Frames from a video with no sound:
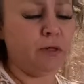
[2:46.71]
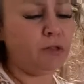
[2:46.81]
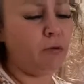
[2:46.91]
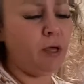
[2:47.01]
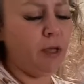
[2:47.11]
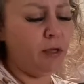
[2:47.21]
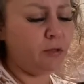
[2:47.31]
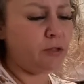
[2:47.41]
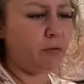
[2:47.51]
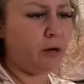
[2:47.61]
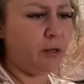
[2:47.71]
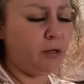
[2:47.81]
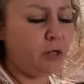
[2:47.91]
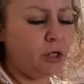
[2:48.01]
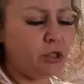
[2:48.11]
It's okay, it's all right.
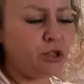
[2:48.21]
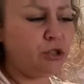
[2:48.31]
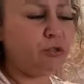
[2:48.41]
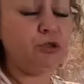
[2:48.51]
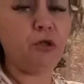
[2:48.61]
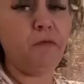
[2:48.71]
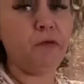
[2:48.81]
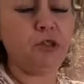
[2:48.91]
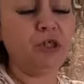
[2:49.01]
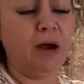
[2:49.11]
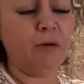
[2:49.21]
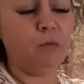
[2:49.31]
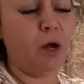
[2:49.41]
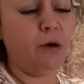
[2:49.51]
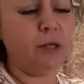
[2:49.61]
She's too short for the shower
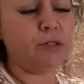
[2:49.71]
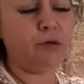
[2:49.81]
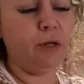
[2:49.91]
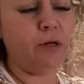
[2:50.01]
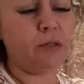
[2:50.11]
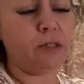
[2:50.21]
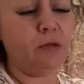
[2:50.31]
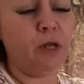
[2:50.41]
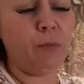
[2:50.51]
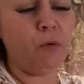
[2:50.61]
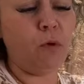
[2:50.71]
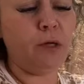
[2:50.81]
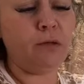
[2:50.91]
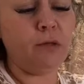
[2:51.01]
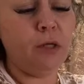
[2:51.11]
and water gets in her ears. And number
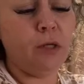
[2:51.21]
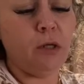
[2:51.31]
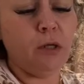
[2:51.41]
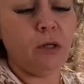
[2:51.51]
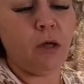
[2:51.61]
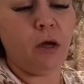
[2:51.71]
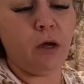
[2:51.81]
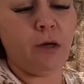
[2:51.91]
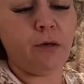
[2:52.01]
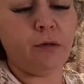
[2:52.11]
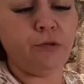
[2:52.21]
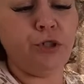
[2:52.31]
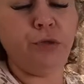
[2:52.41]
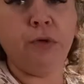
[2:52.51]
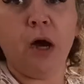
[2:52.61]
one uh,
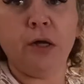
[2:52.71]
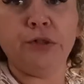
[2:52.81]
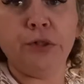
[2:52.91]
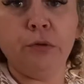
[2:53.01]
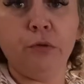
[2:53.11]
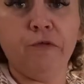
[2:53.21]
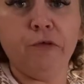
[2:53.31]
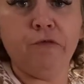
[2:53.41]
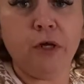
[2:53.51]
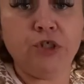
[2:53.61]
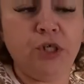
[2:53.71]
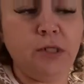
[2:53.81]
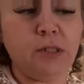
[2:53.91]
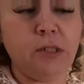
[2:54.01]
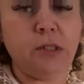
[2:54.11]
do not do for
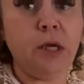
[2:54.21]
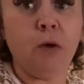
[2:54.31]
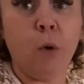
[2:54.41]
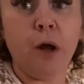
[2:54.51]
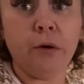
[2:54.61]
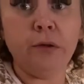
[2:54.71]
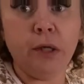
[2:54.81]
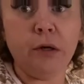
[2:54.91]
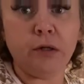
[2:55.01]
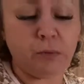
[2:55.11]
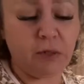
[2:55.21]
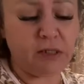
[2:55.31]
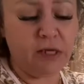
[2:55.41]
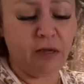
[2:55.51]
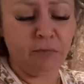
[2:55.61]
Frenchies is get water in the ears
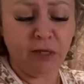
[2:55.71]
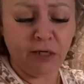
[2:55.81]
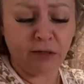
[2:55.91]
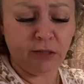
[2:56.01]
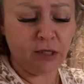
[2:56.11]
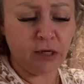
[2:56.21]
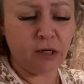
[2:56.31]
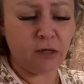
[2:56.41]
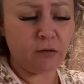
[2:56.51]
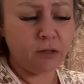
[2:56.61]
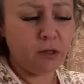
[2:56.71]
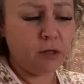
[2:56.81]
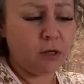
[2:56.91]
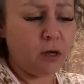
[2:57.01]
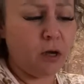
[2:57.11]
because they immediately get
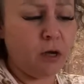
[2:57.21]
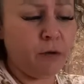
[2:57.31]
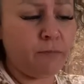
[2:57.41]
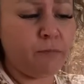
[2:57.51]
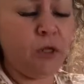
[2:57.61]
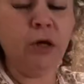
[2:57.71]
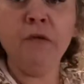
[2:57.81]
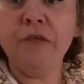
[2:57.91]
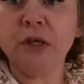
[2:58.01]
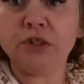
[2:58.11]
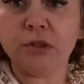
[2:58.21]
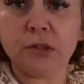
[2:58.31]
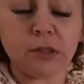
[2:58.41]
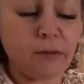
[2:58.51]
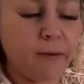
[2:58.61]
um, ear infections.